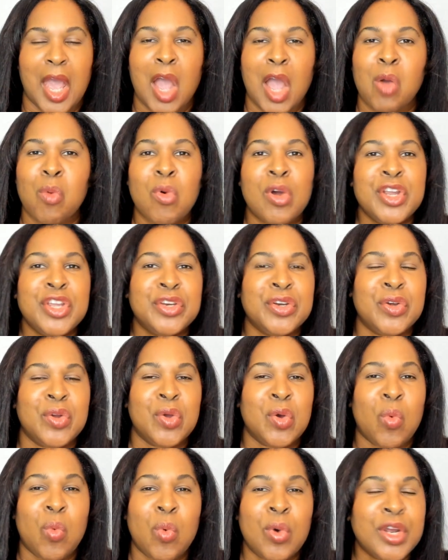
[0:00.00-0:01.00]
I want you to
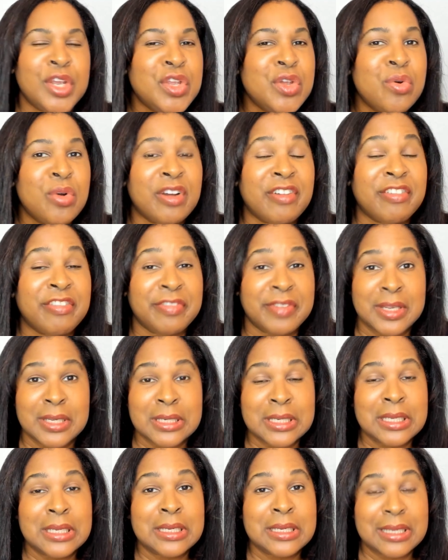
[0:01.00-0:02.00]
know what you are
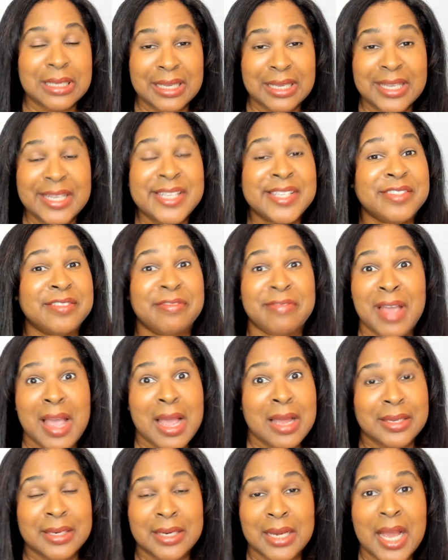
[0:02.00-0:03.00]
feeling is
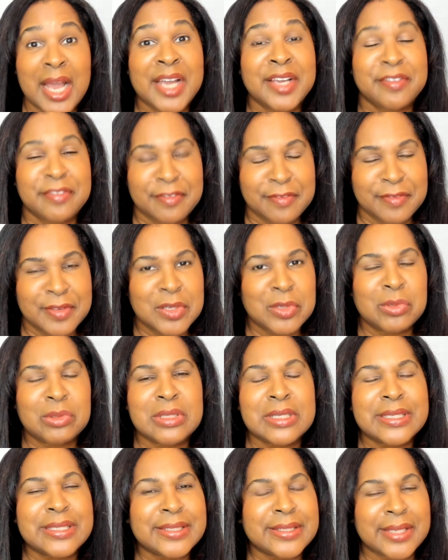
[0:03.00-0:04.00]
valid. I feel
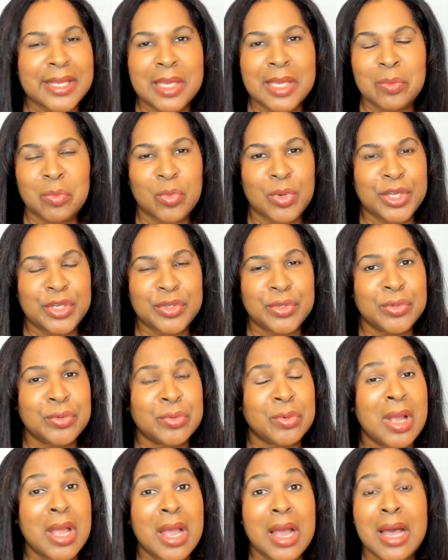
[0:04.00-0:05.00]
the same way too.